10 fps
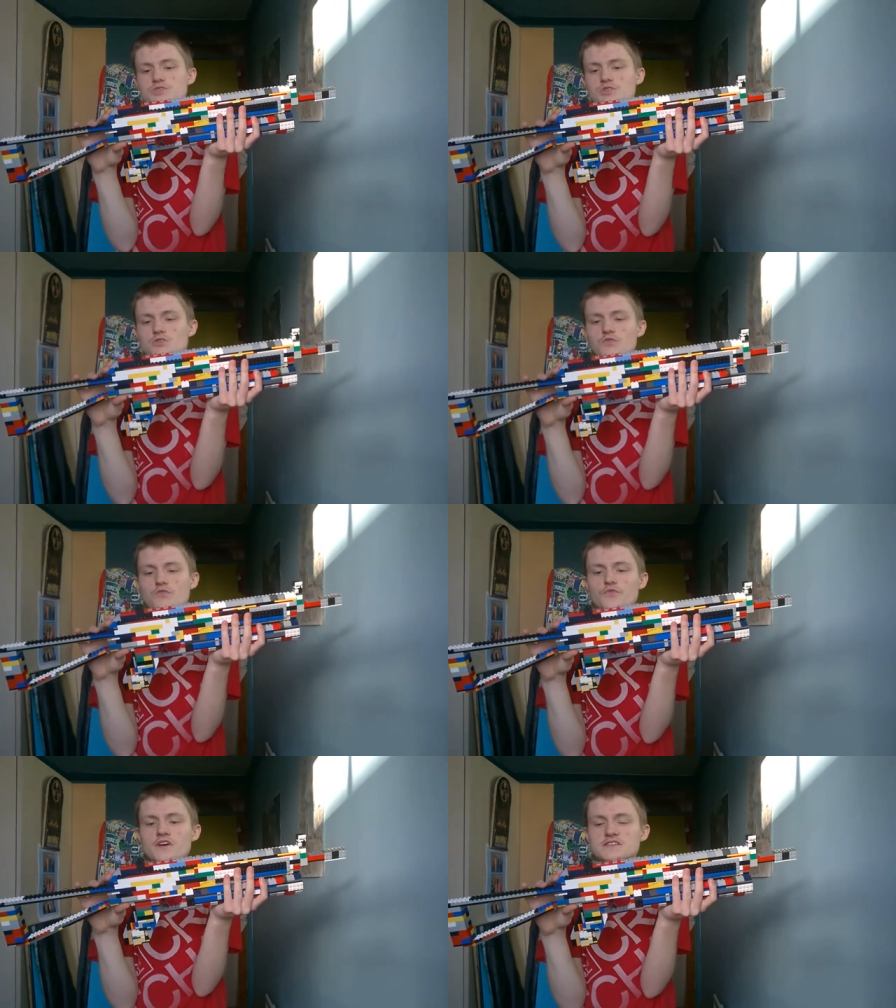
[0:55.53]
show you
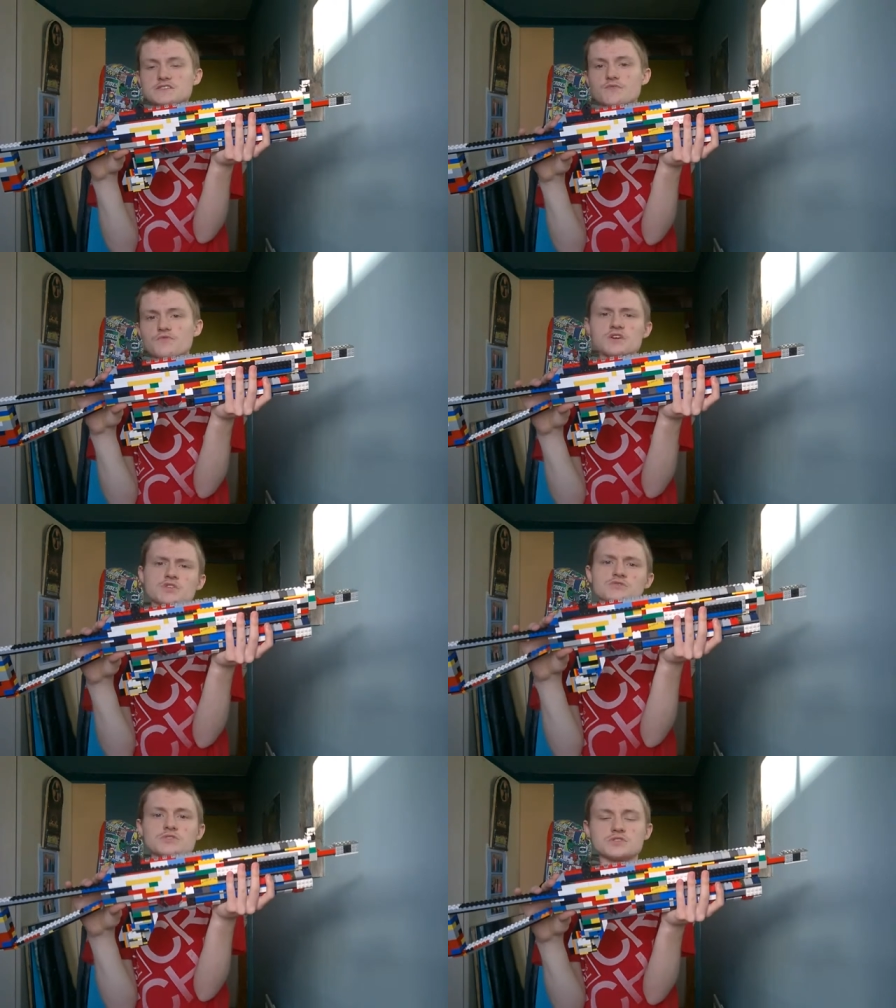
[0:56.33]
facts if you're
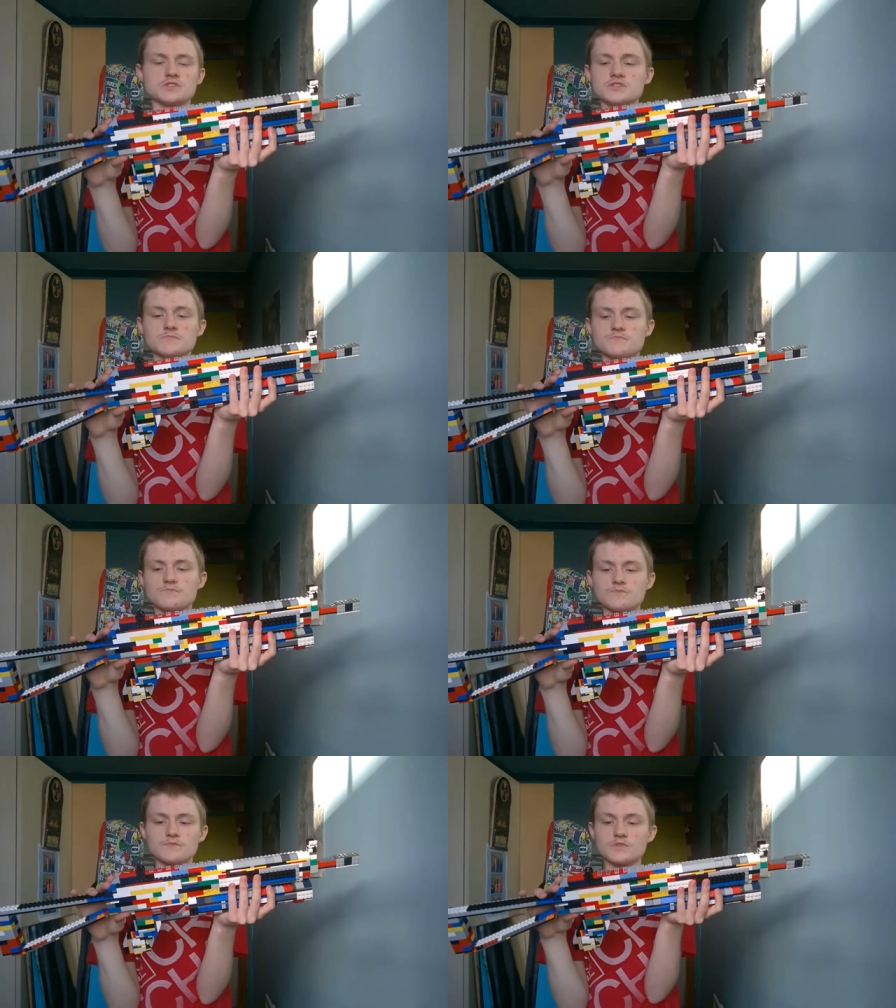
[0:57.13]
interested in,
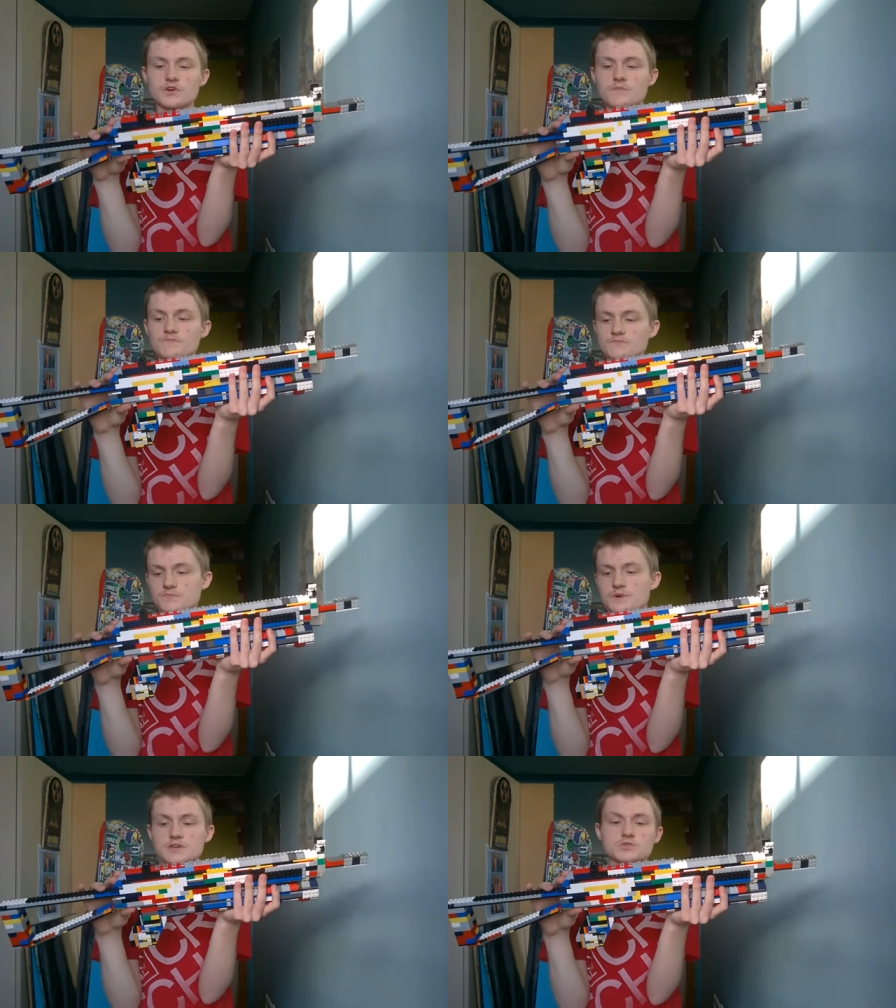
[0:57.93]
like,
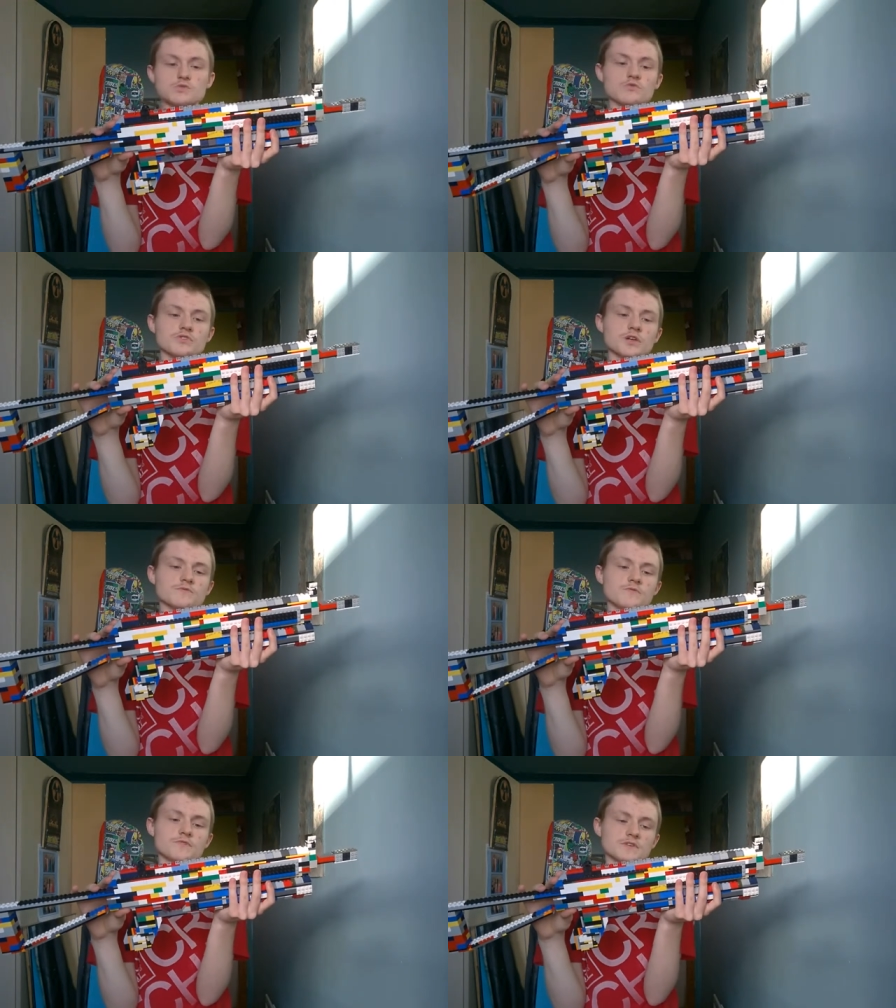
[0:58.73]
backstory and
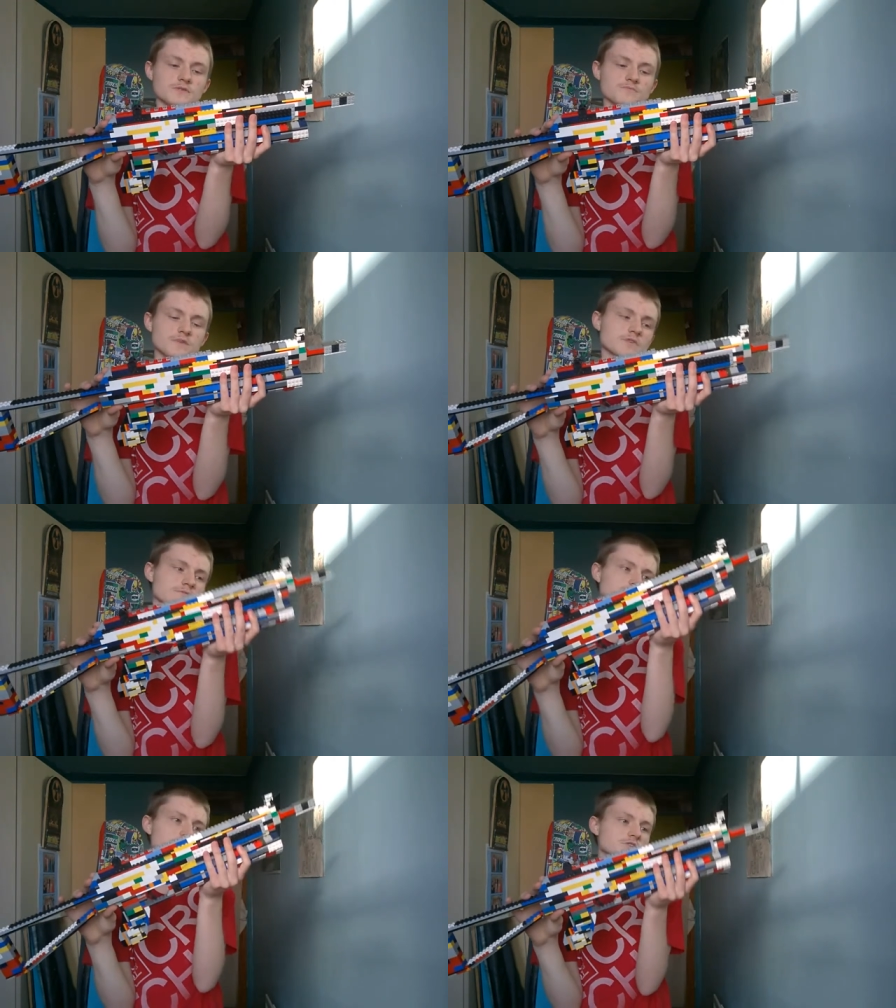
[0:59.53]
everything
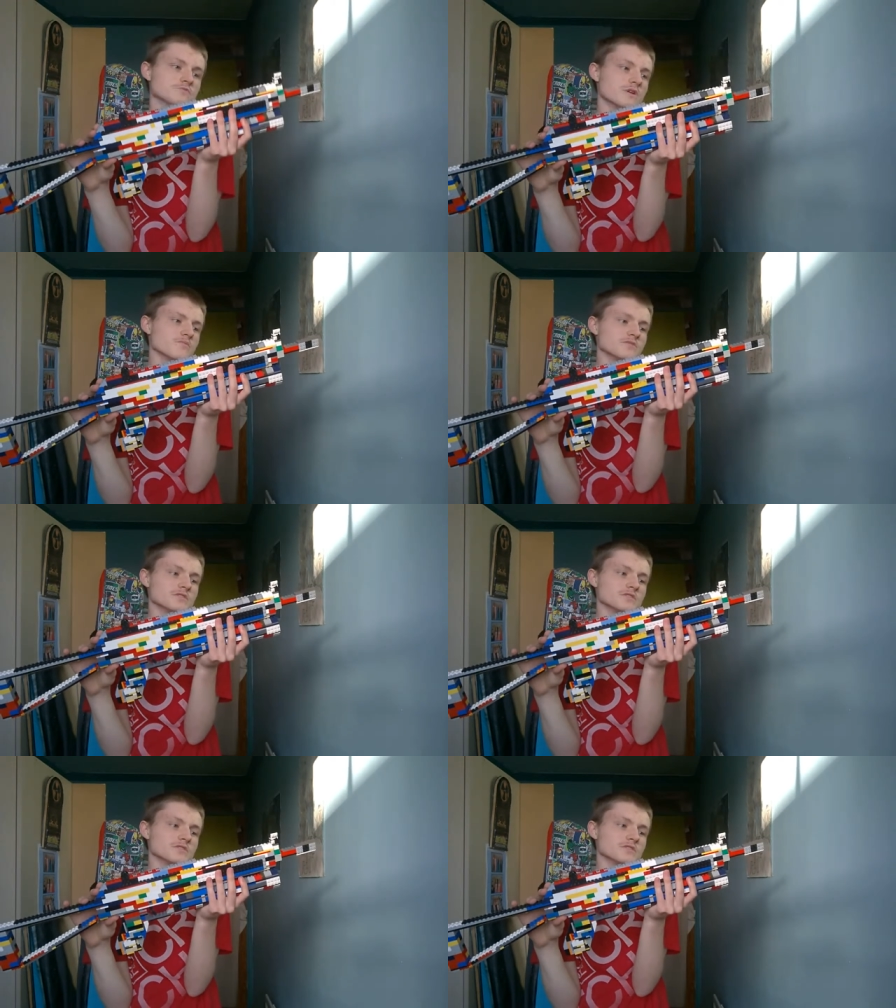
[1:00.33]
about each weapon